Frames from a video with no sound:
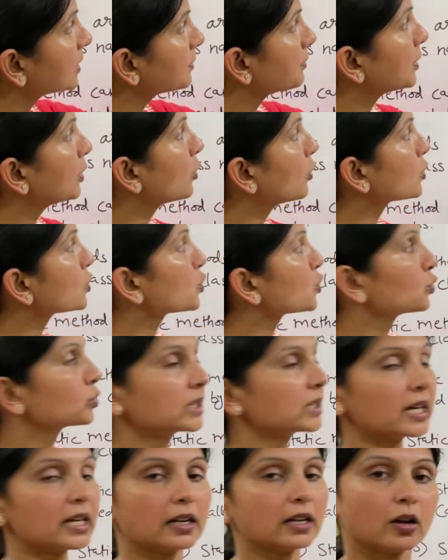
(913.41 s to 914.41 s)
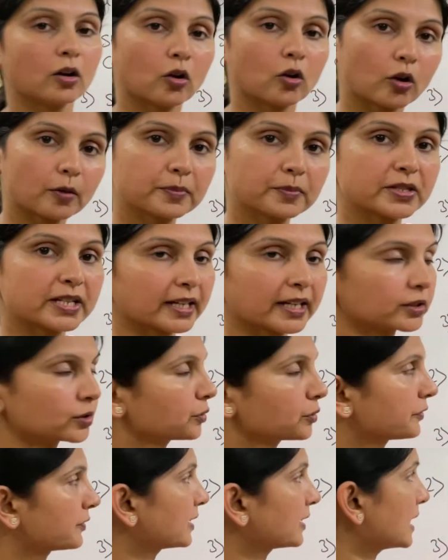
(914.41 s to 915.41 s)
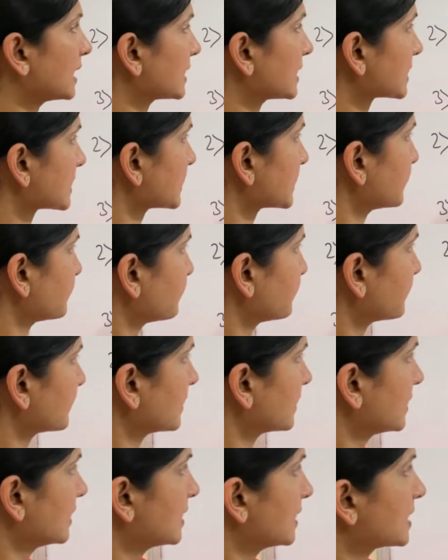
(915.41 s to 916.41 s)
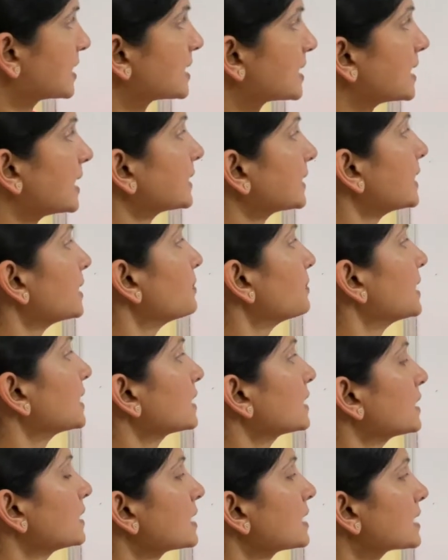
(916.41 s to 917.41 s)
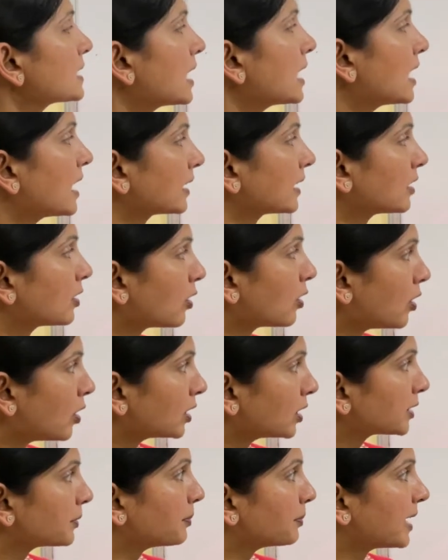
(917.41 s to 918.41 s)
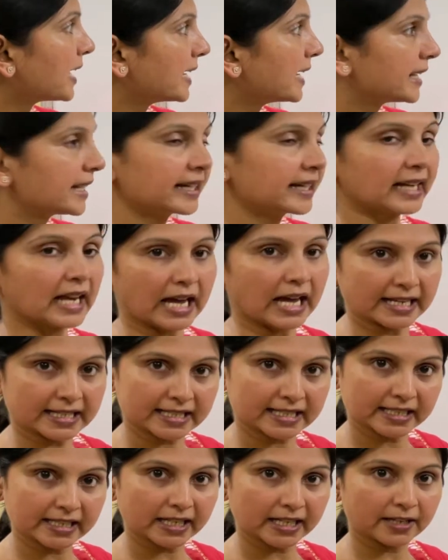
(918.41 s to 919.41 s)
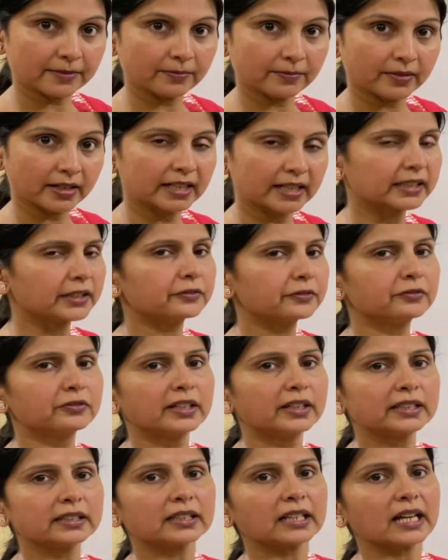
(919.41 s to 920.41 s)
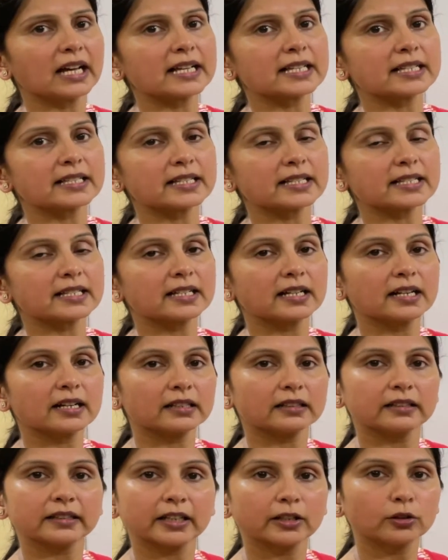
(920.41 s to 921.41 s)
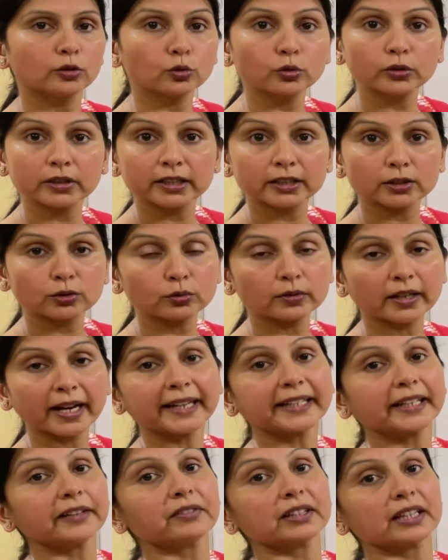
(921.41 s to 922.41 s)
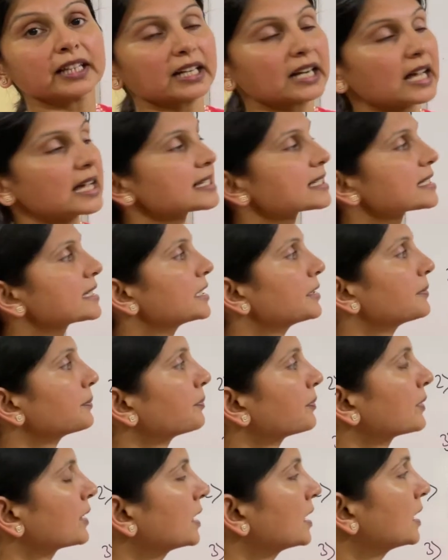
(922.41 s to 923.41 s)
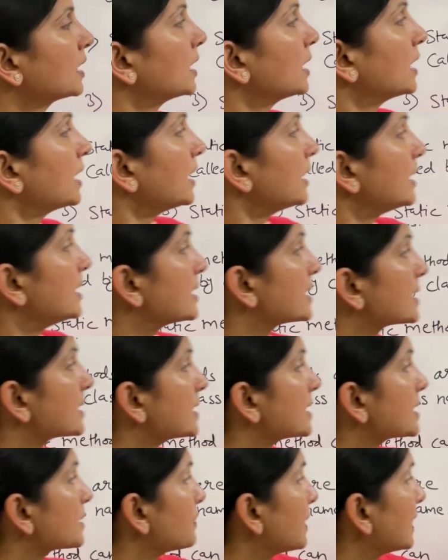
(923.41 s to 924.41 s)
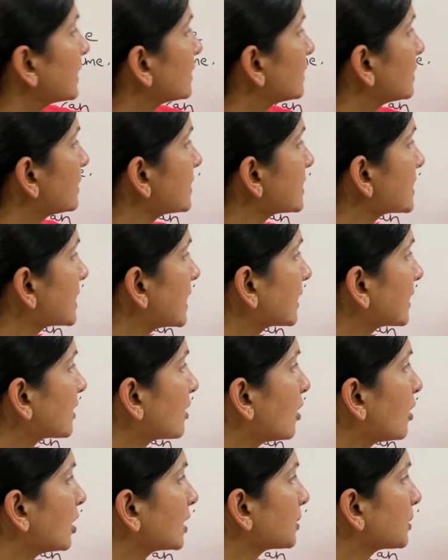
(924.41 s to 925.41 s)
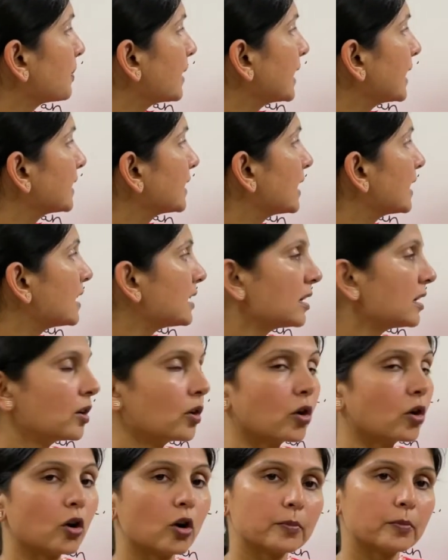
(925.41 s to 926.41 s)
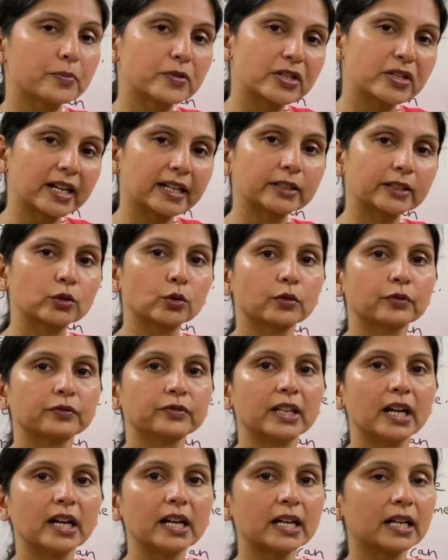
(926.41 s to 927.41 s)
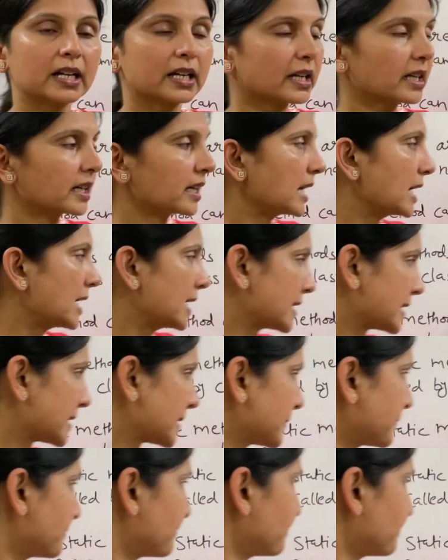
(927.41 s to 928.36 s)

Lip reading: belongs to the object of class. Static methods are called by class name, and if one class is there, then no need to write even the class name. Instance methods are called by the object of the class.